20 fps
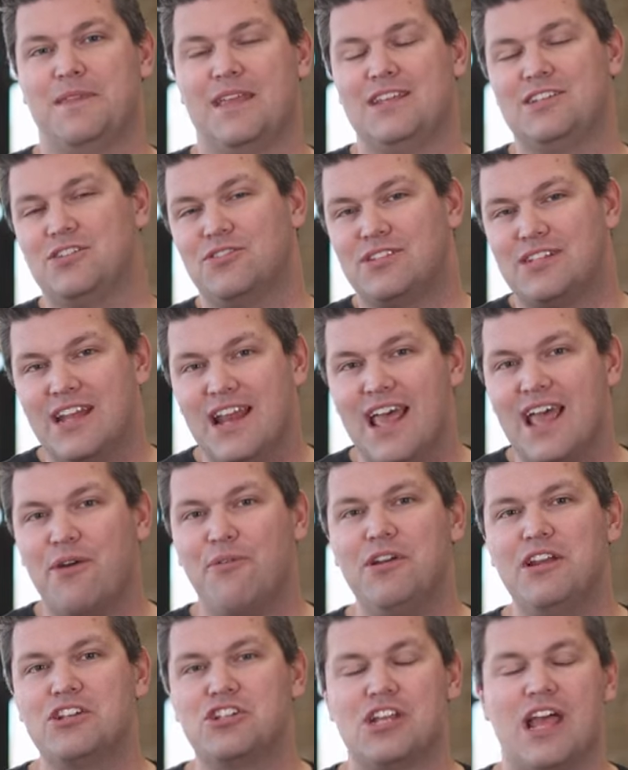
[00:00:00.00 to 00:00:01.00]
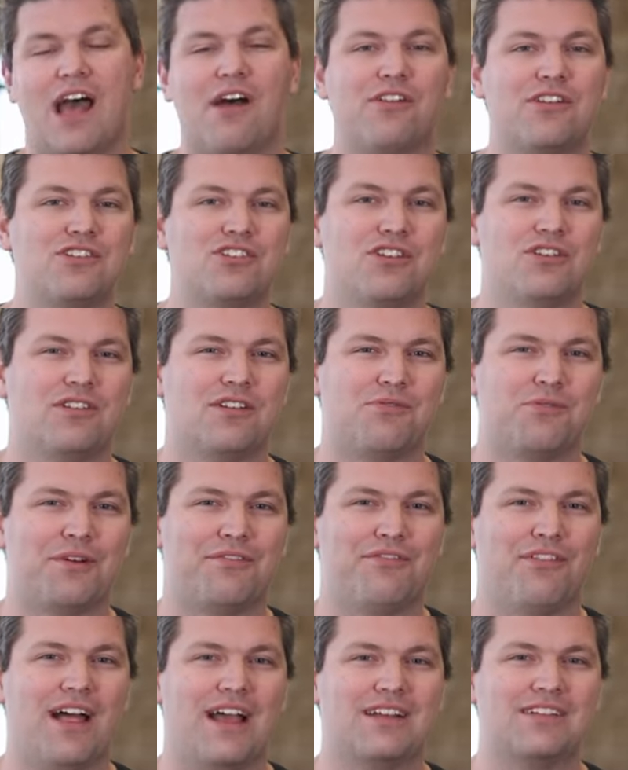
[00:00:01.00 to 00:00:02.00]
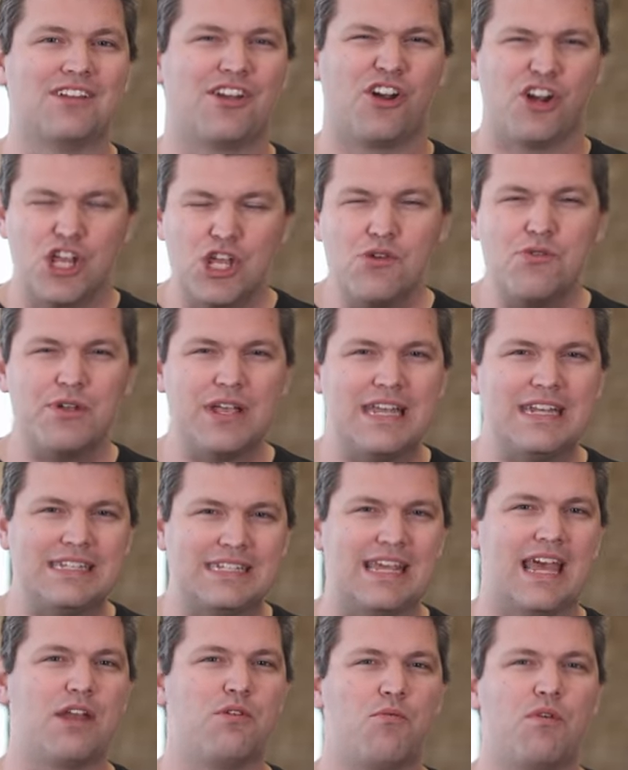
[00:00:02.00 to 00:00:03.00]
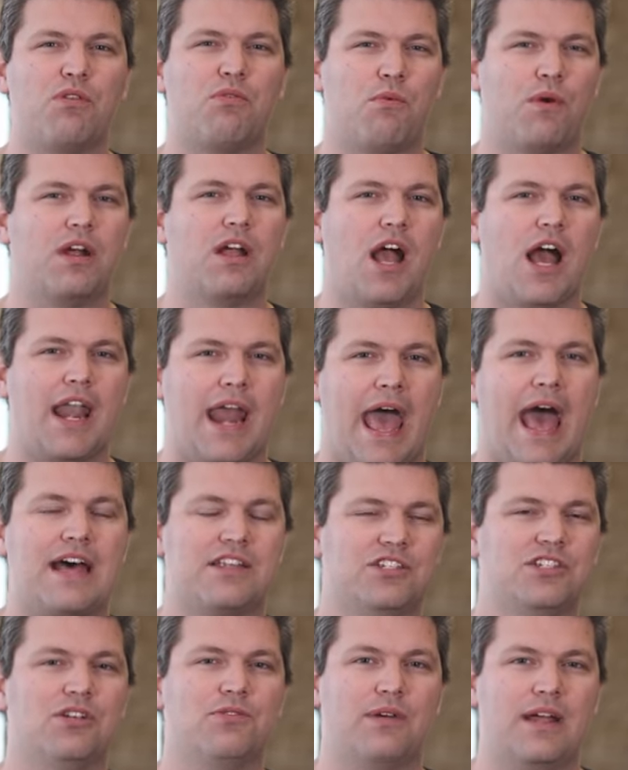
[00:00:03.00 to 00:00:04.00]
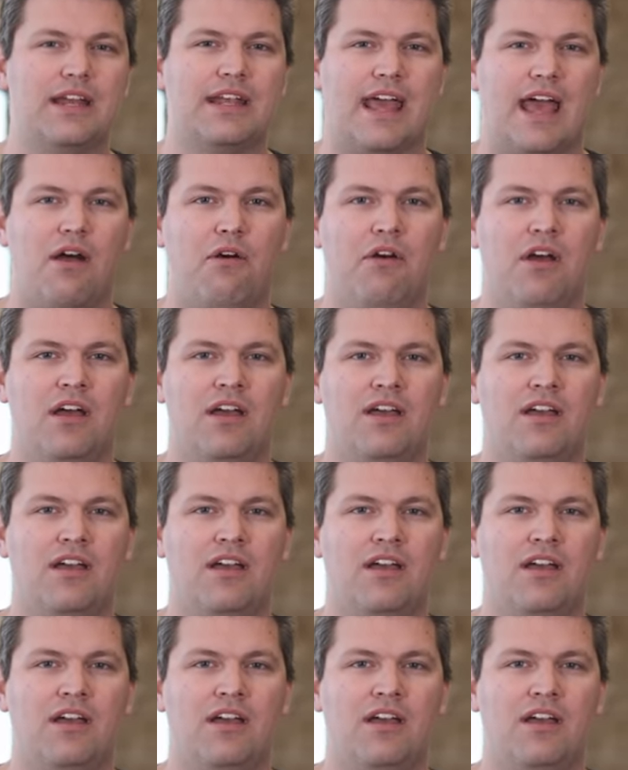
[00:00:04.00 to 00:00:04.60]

And so today I want to challenge you to reflect on are you content with where God has you right now?